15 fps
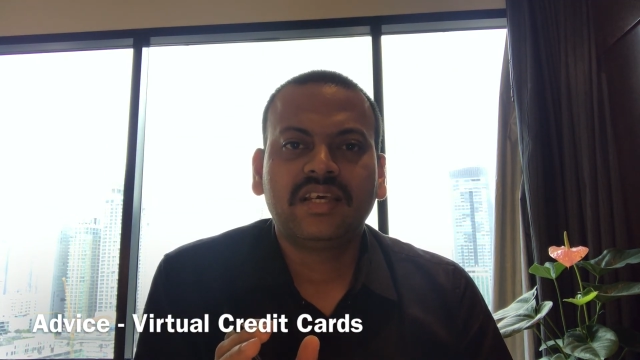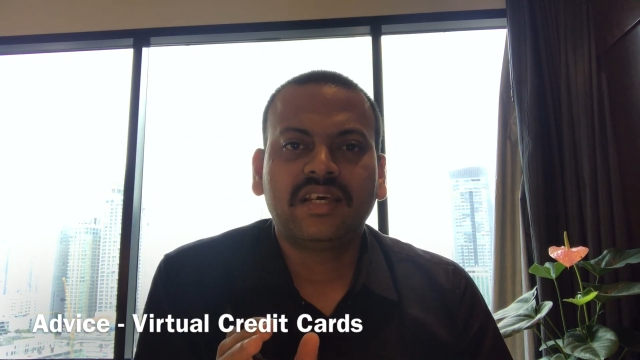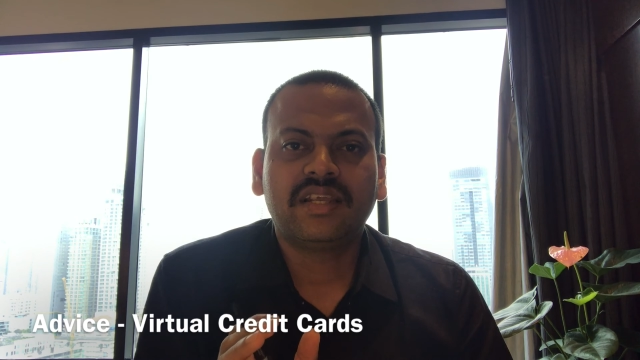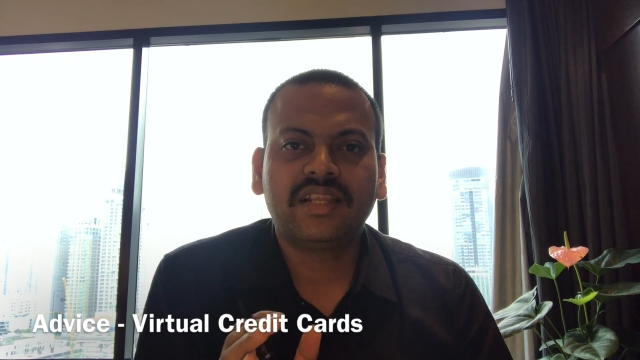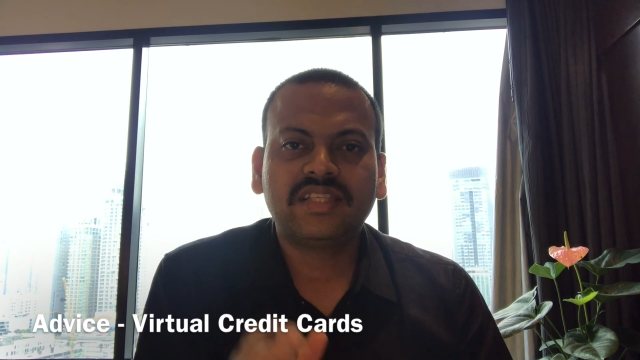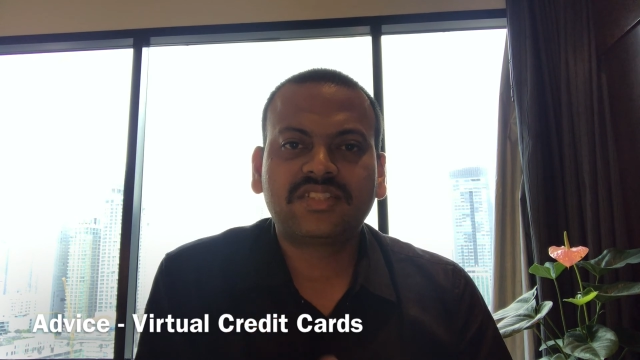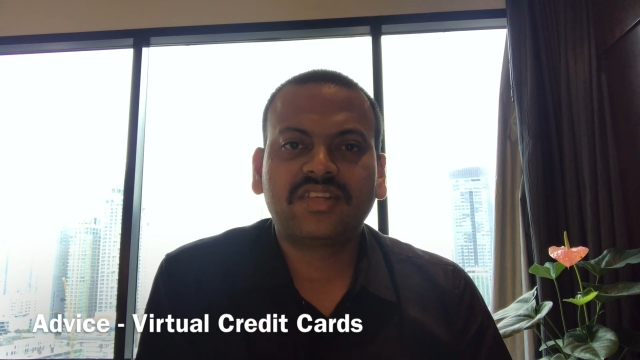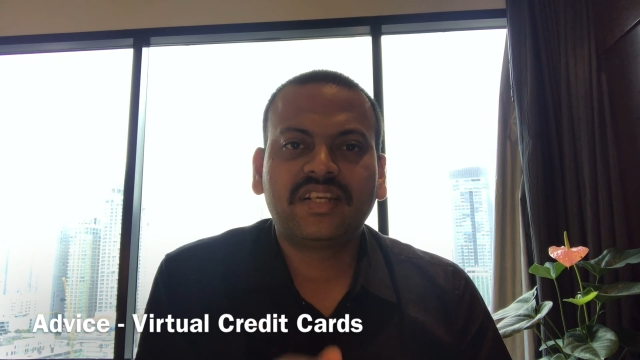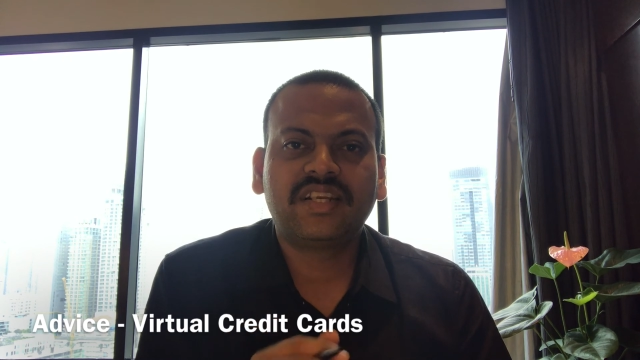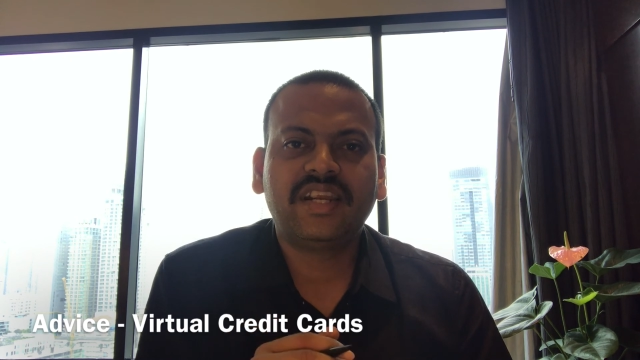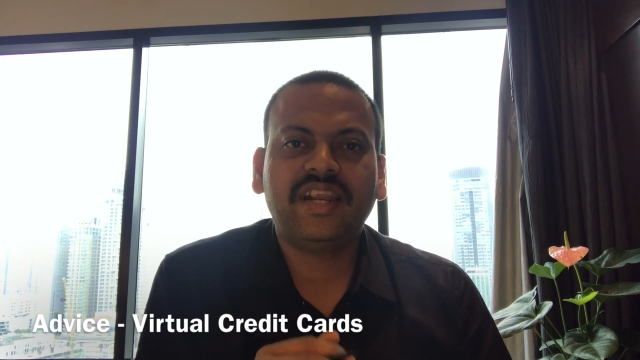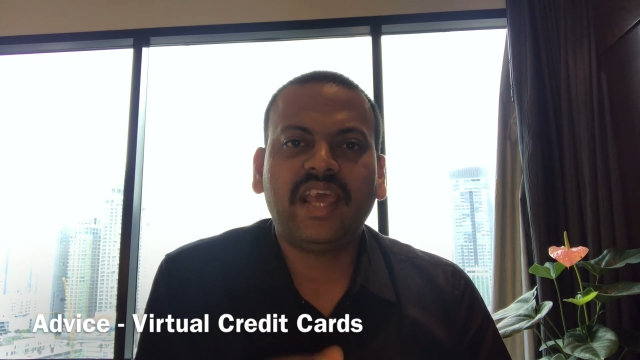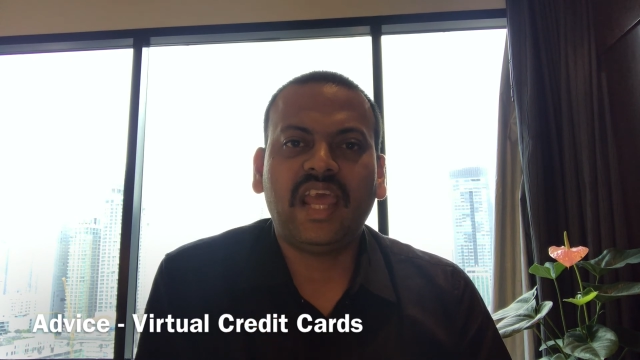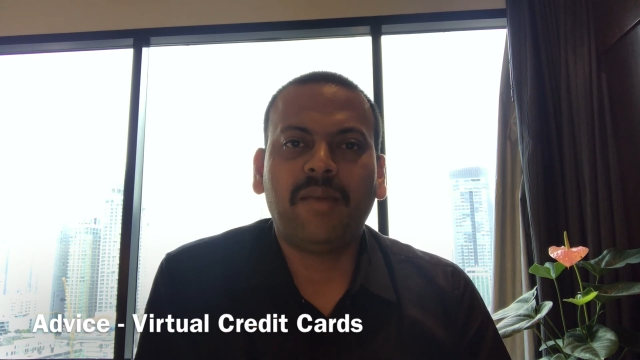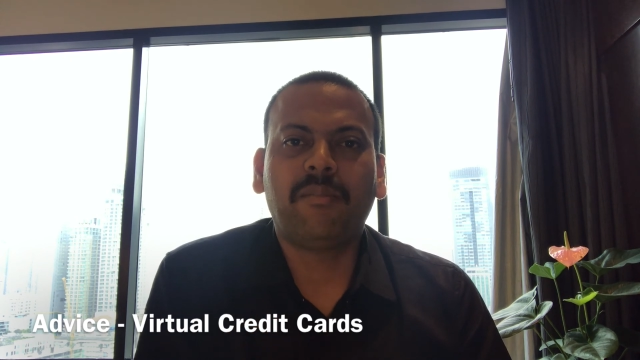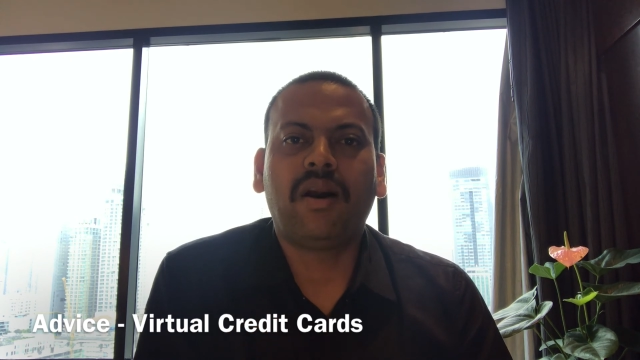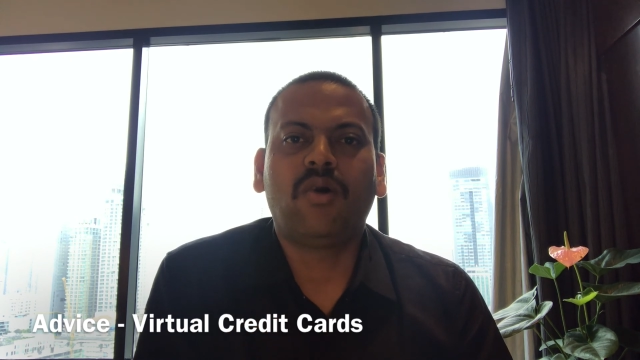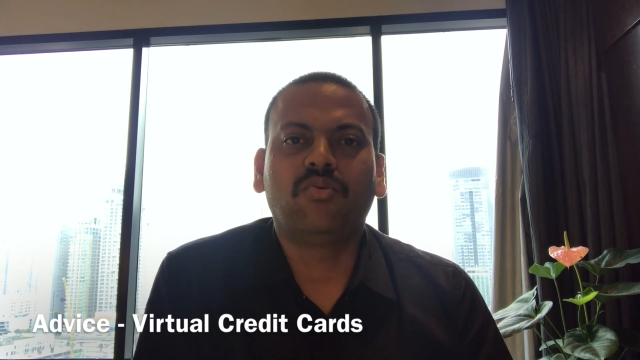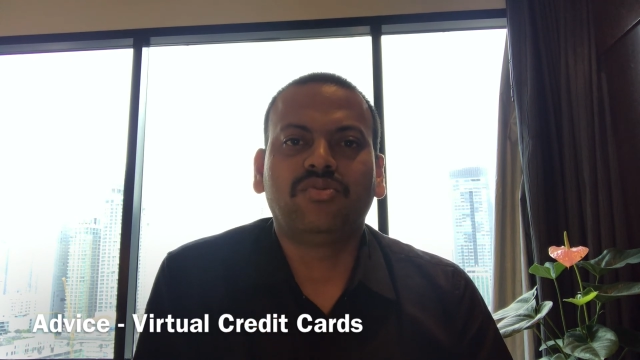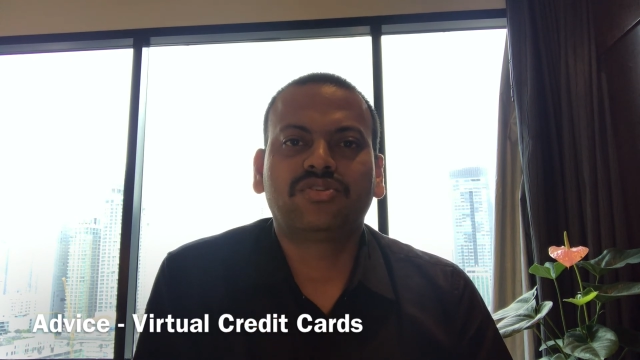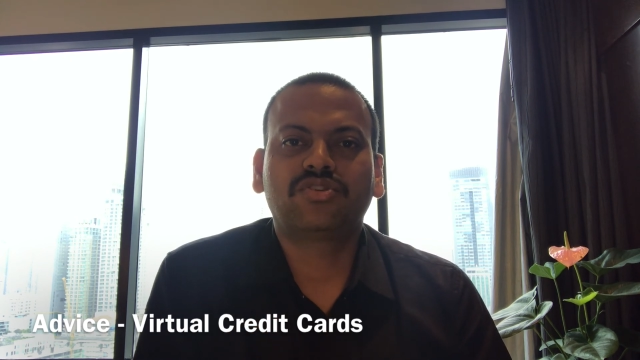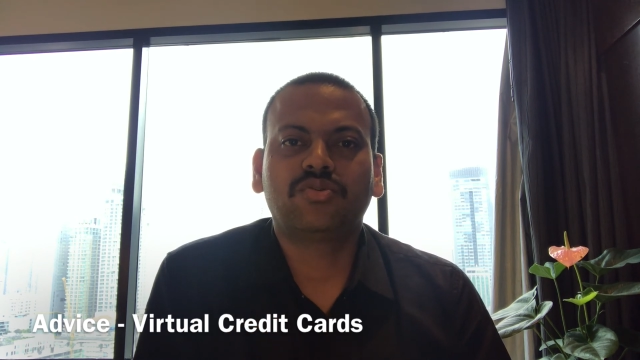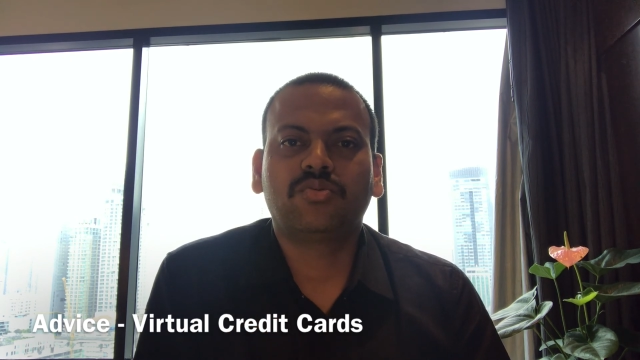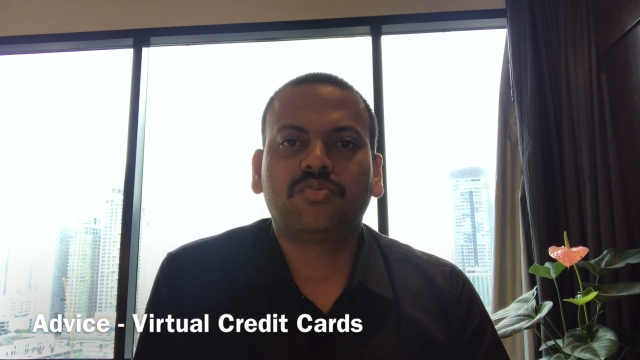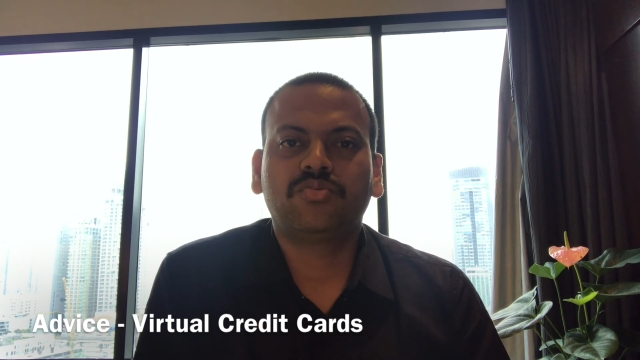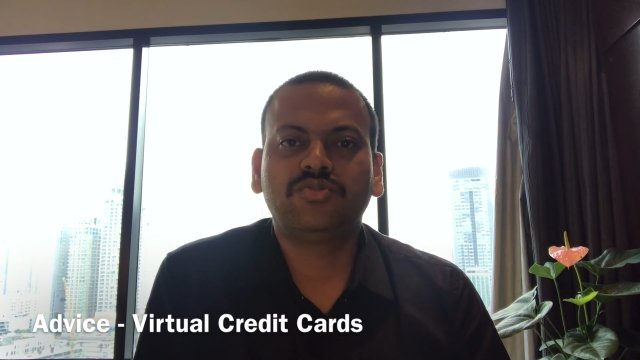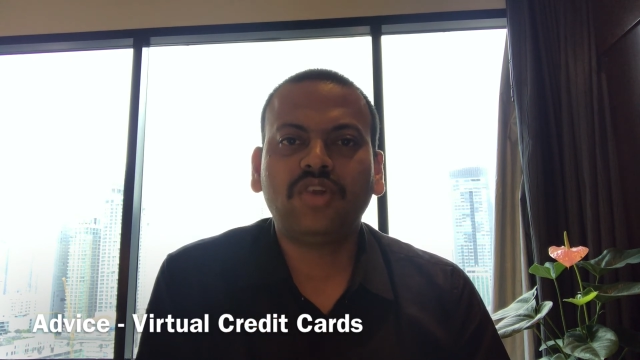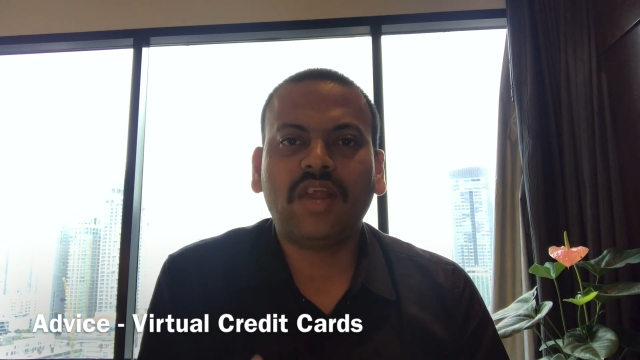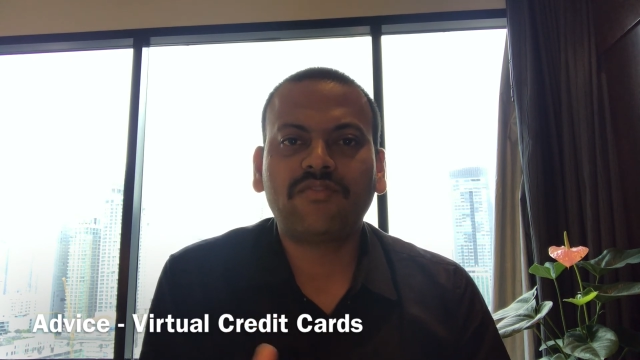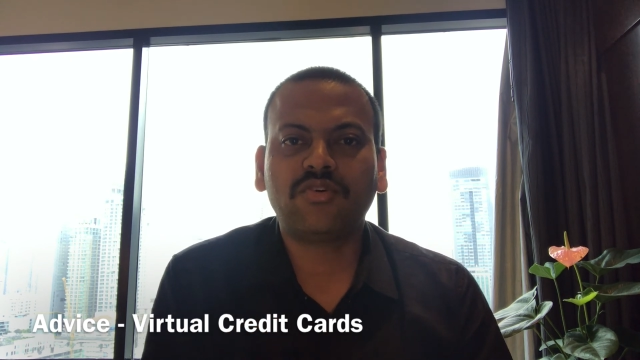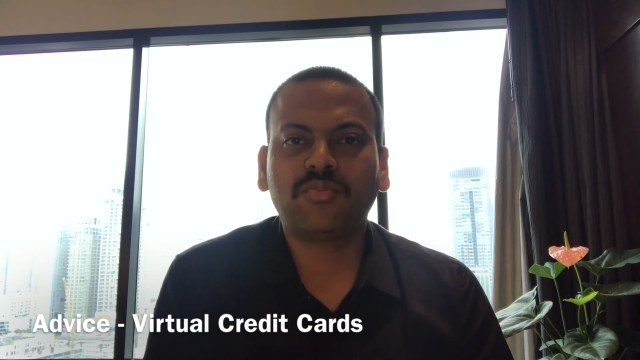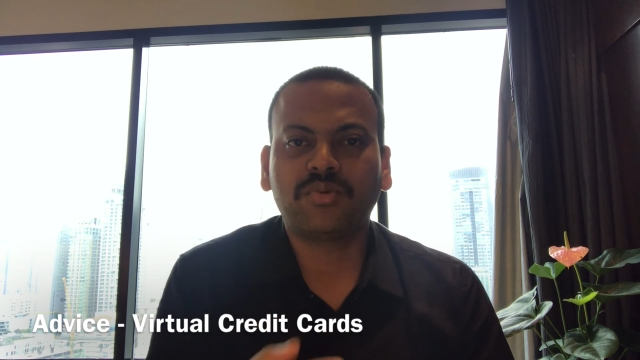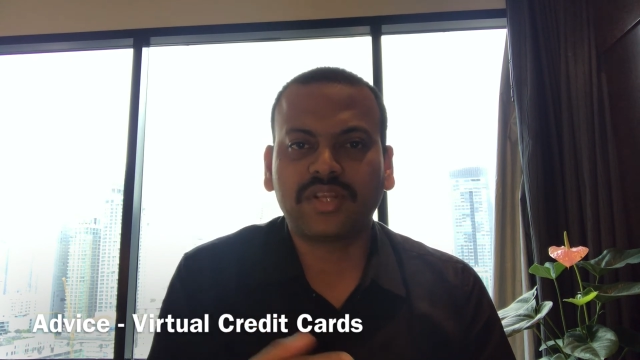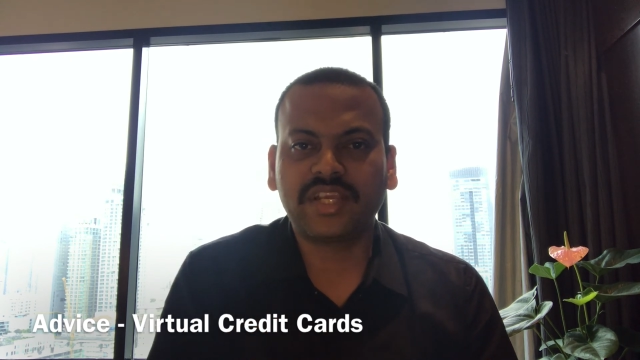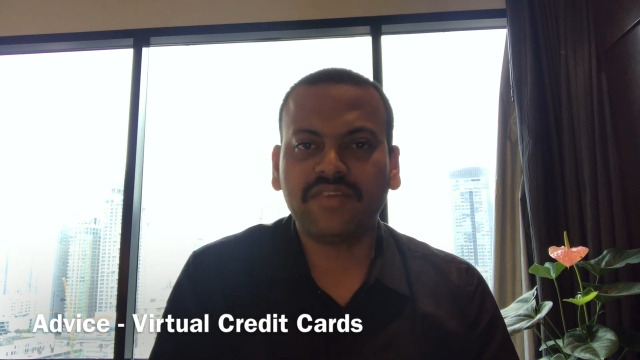restricted amount. So you have to